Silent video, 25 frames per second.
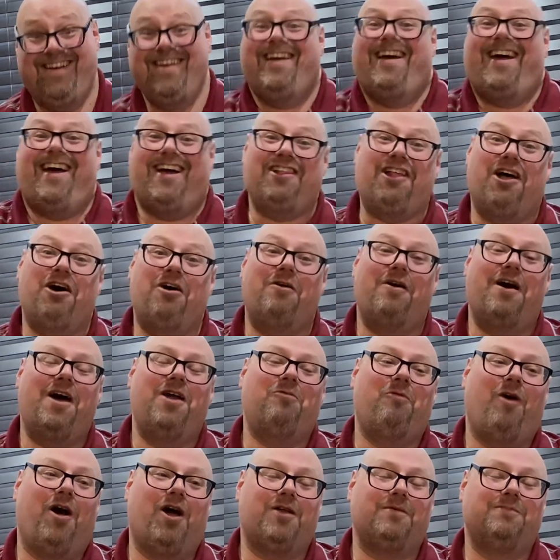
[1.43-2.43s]
Hello, and
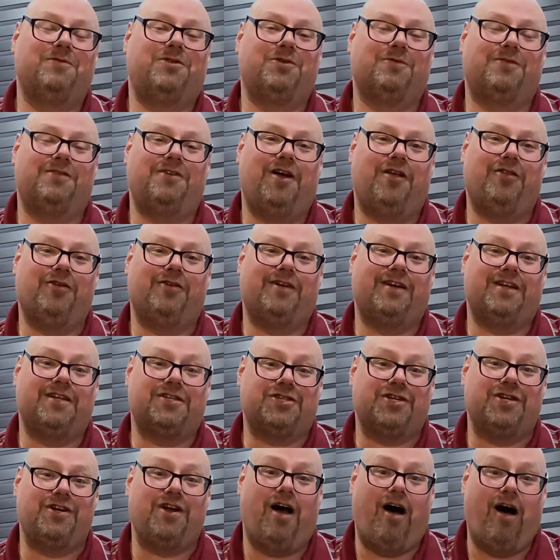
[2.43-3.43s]
welcome to another
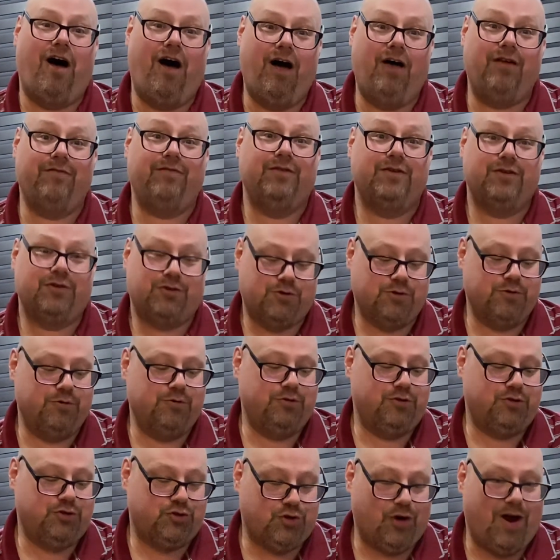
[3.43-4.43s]
edition of
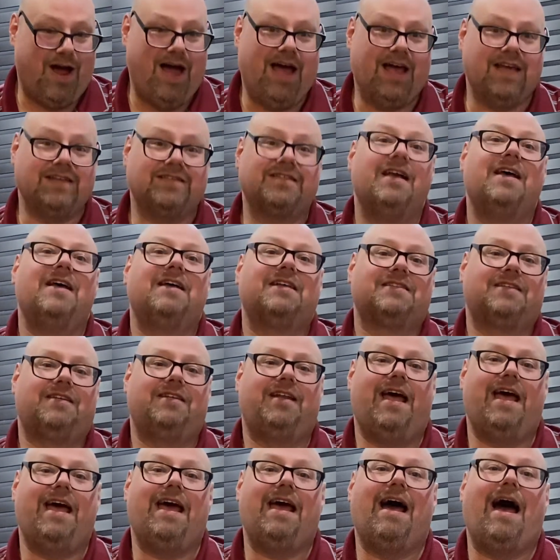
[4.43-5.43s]
Treusch Tries.
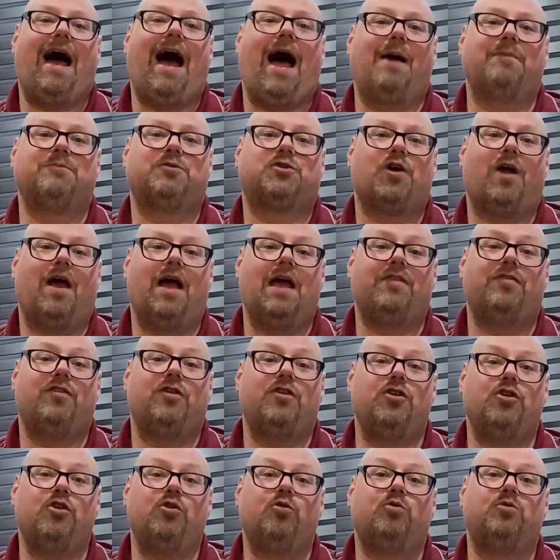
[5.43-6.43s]
Today, I'm trying the
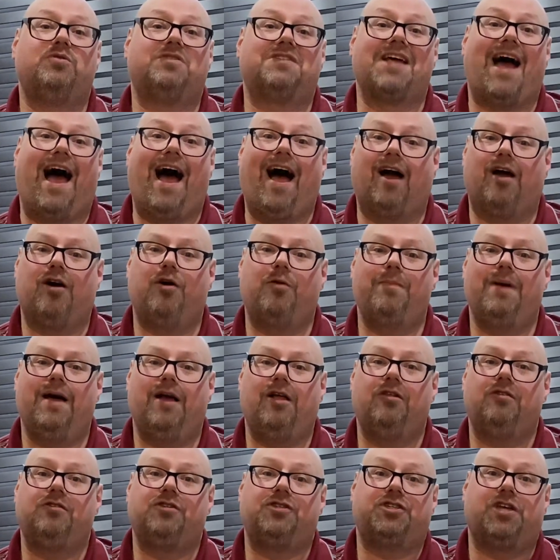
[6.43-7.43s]
new Taco
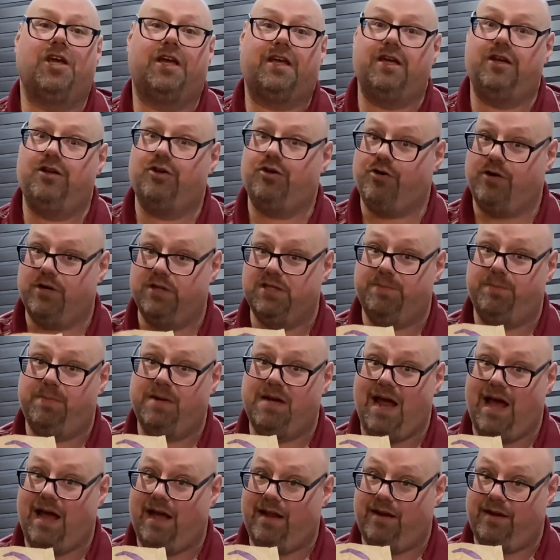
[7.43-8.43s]
Bell Chicken
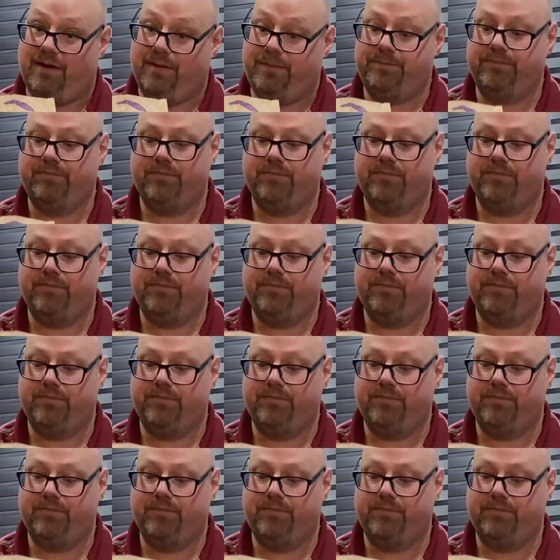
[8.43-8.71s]
Crispanada.